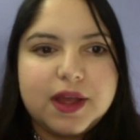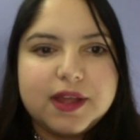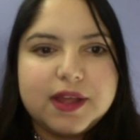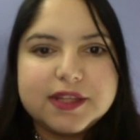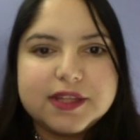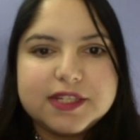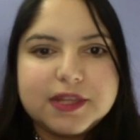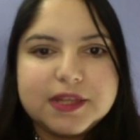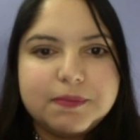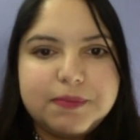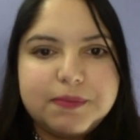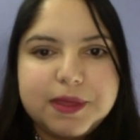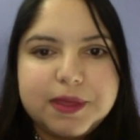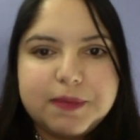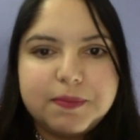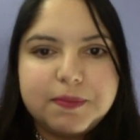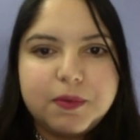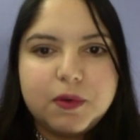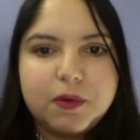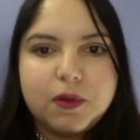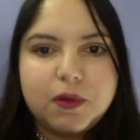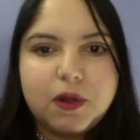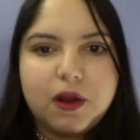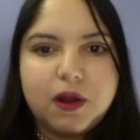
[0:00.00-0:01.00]
Some
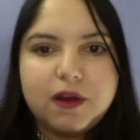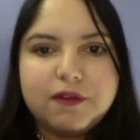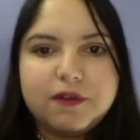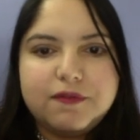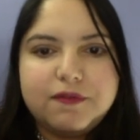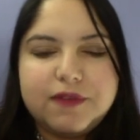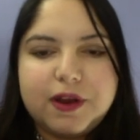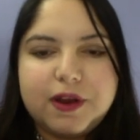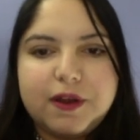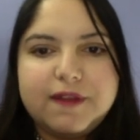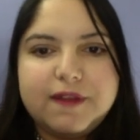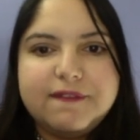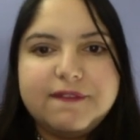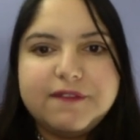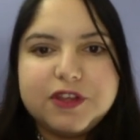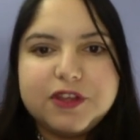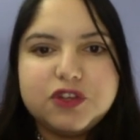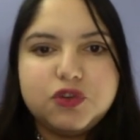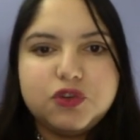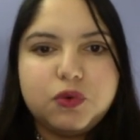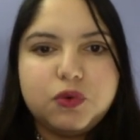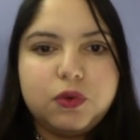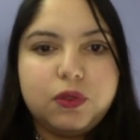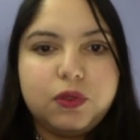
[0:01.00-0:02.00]
people are very
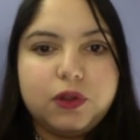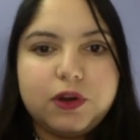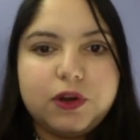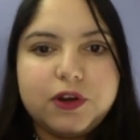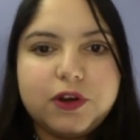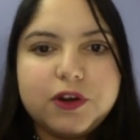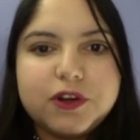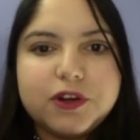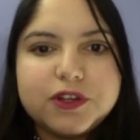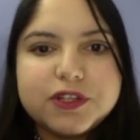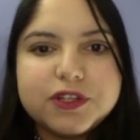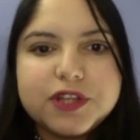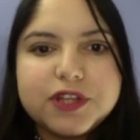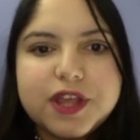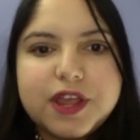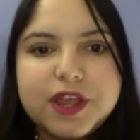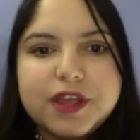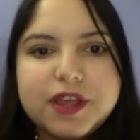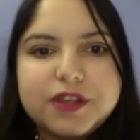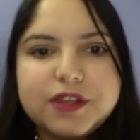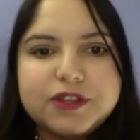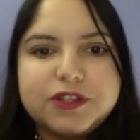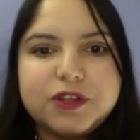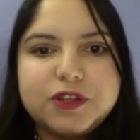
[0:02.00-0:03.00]
visual learners,
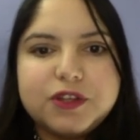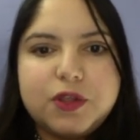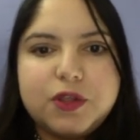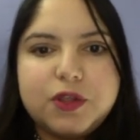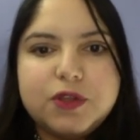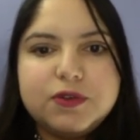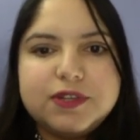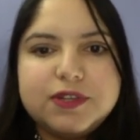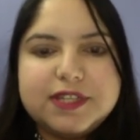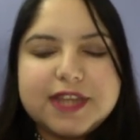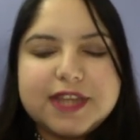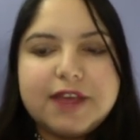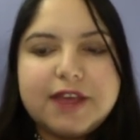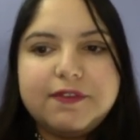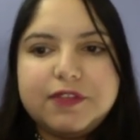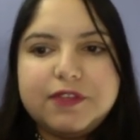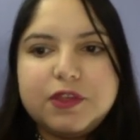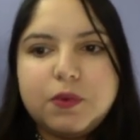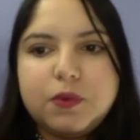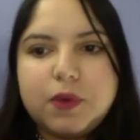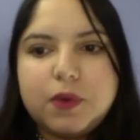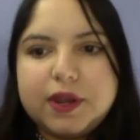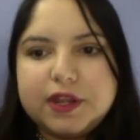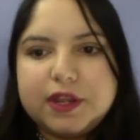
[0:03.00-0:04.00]
so you
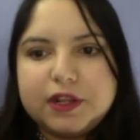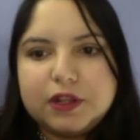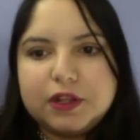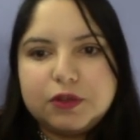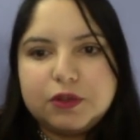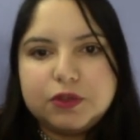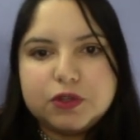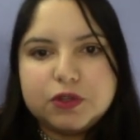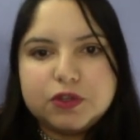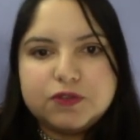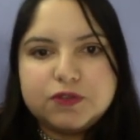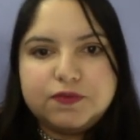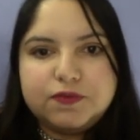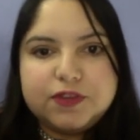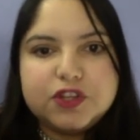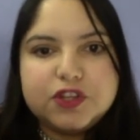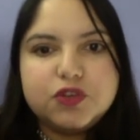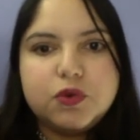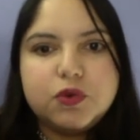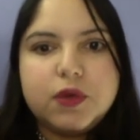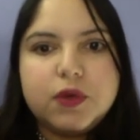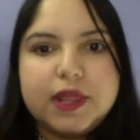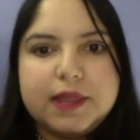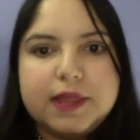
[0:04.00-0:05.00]
definitely want to include those
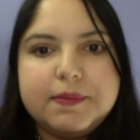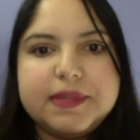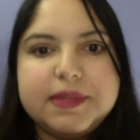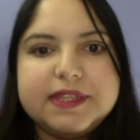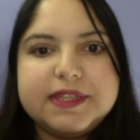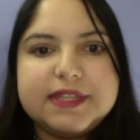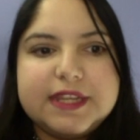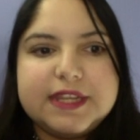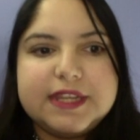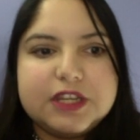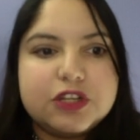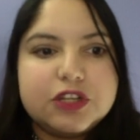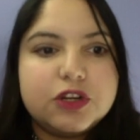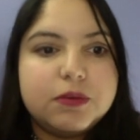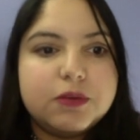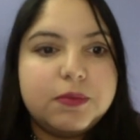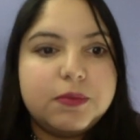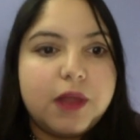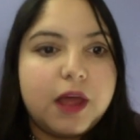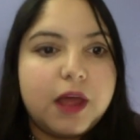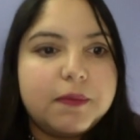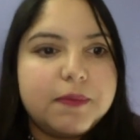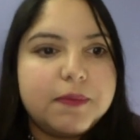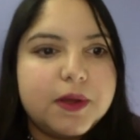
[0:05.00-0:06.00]
visual elements into your
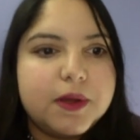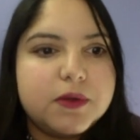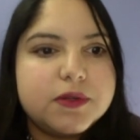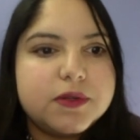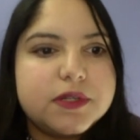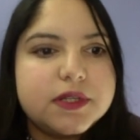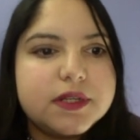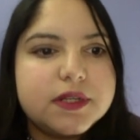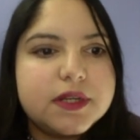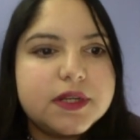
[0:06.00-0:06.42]
blog post.